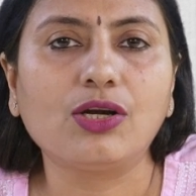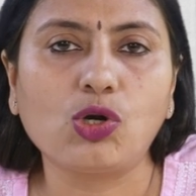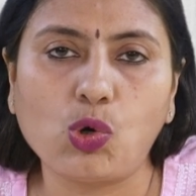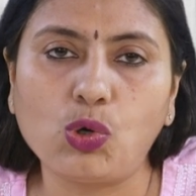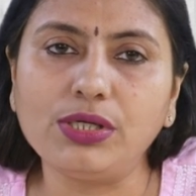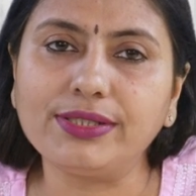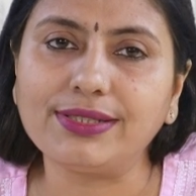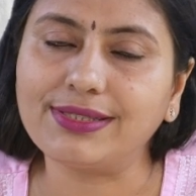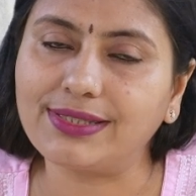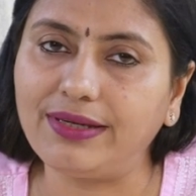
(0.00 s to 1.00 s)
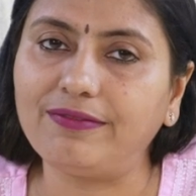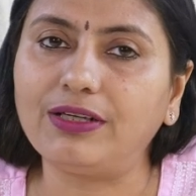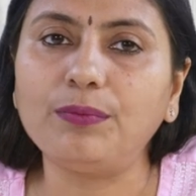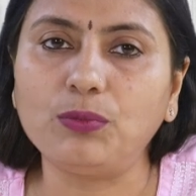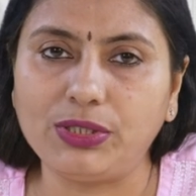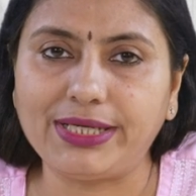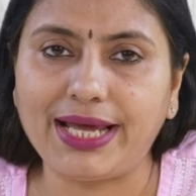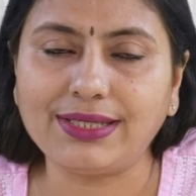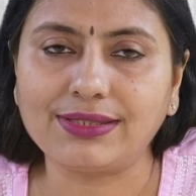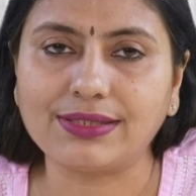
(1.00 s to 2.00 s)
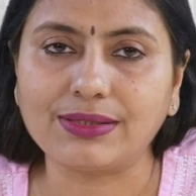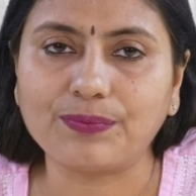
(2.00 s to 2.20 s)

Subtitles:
gold, silver, bulldex,